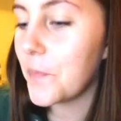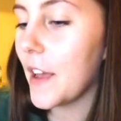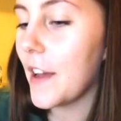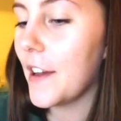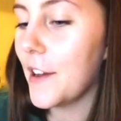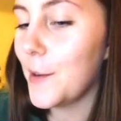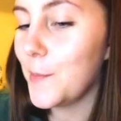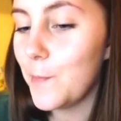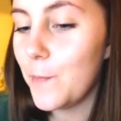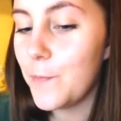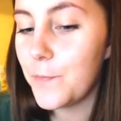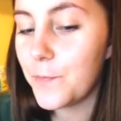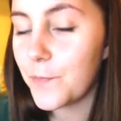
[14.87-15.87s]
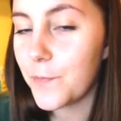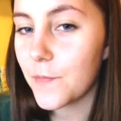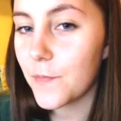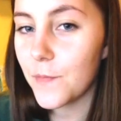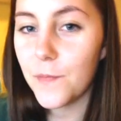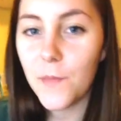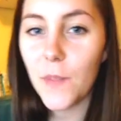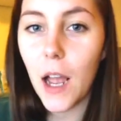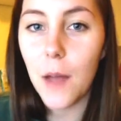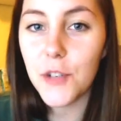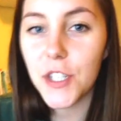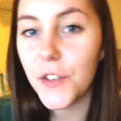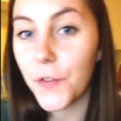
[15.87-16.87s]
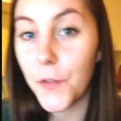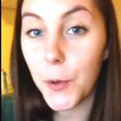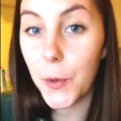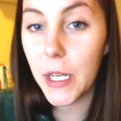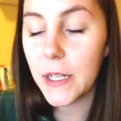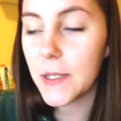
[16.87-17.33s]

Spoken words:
I'm just a foodie,